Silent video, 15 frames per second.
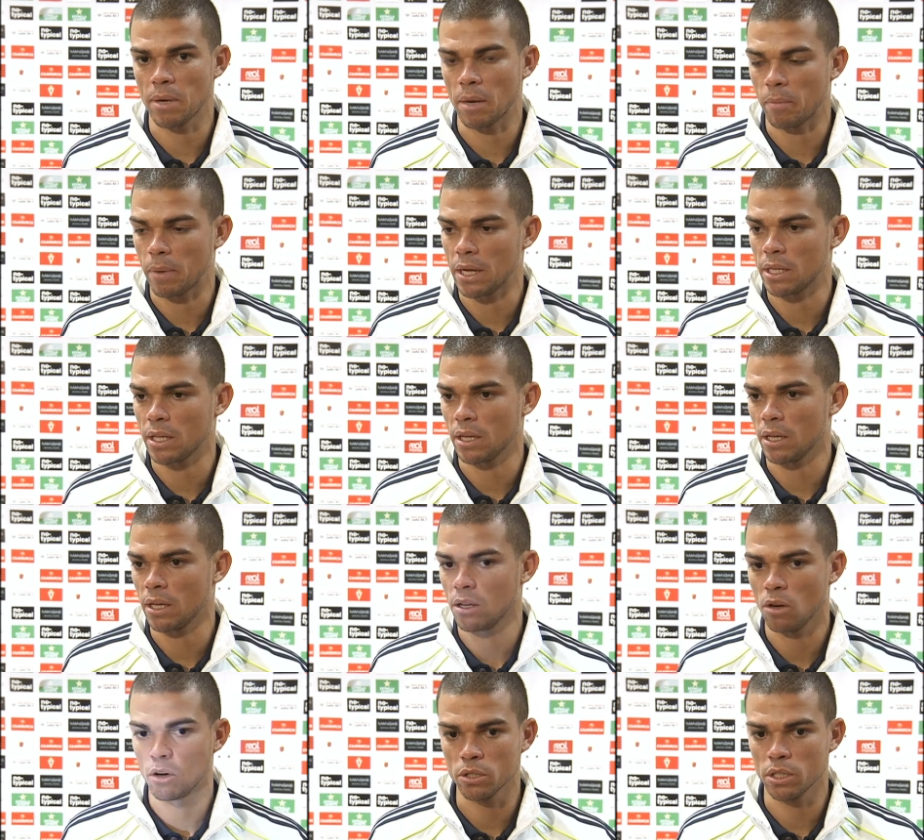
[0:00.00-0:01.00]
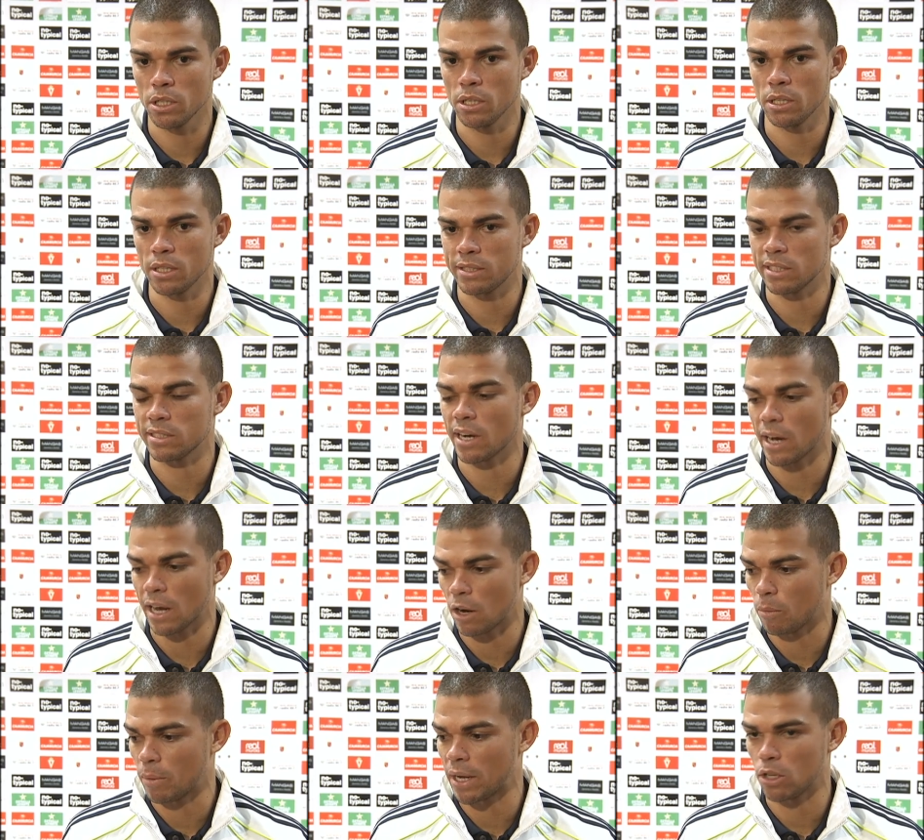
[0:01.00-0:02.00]
short spells in the first half.
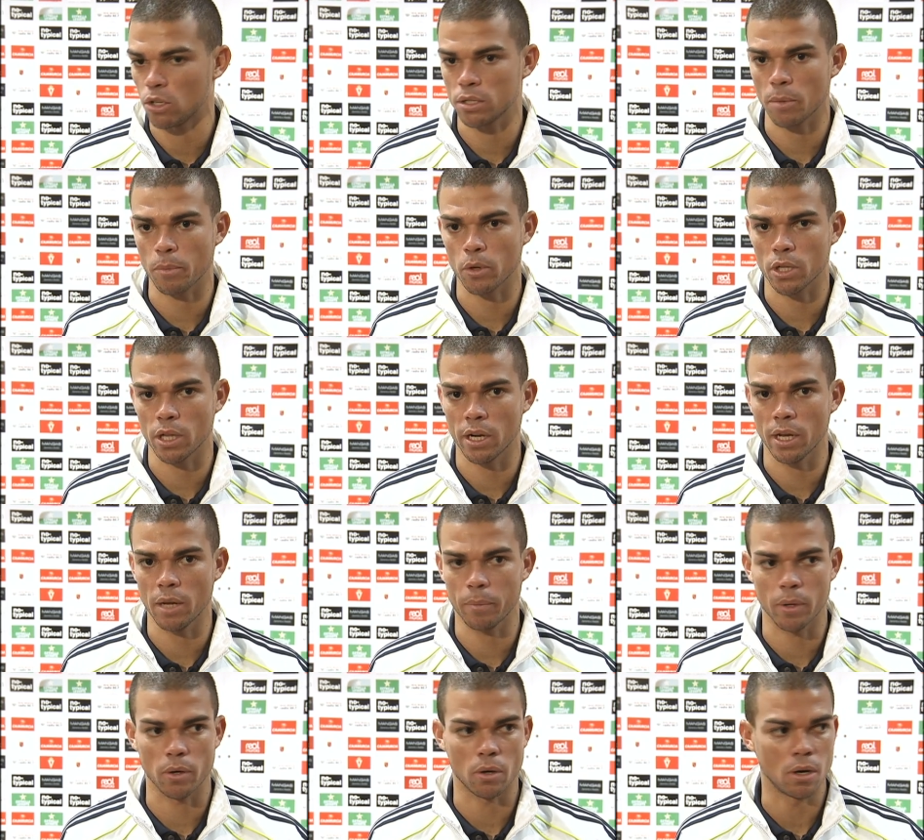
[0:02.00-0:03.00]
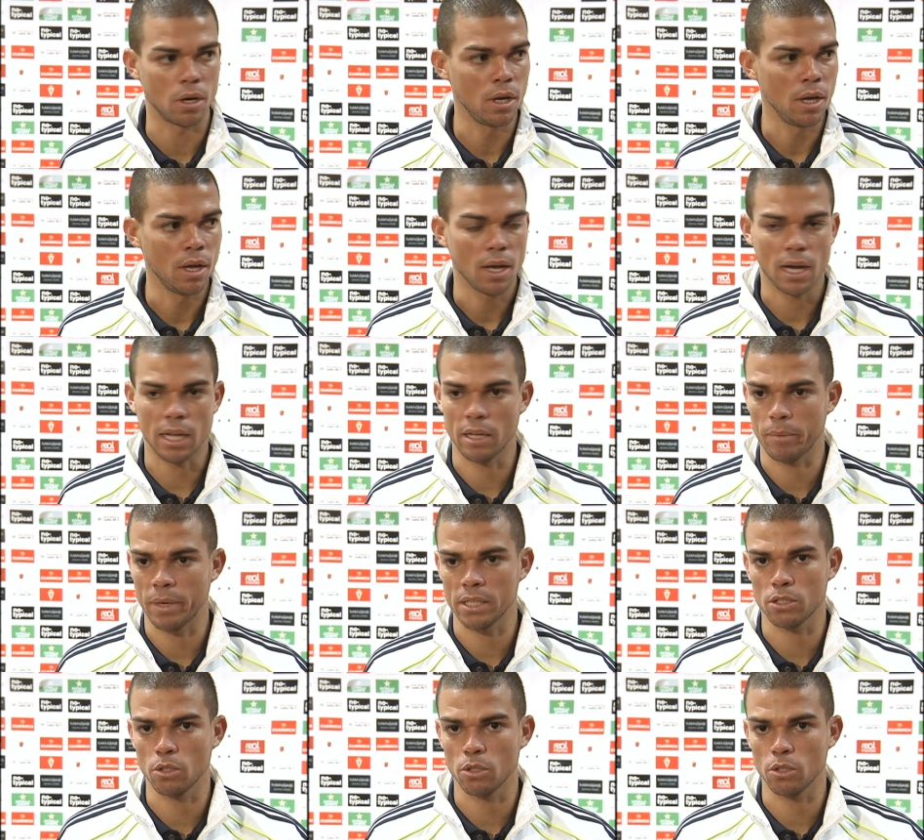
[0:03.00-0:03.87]
All in all, it was a comfortable